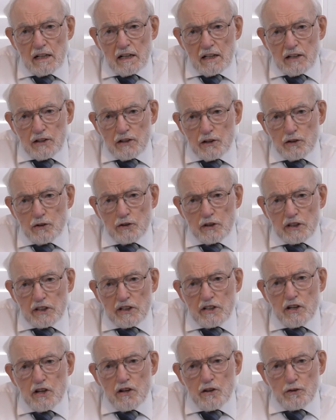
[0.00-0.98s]

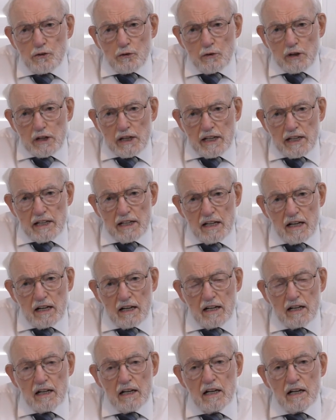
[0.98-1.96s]
Unit 3,
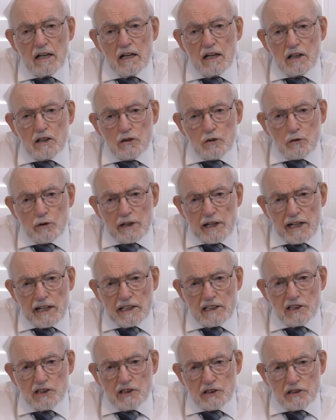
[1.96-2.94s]

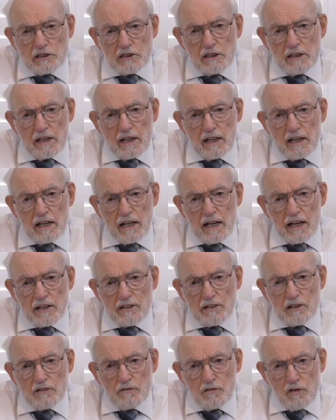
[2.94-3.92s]
Creation
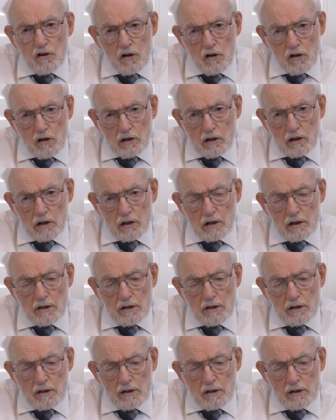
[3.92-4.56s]
and the Fall.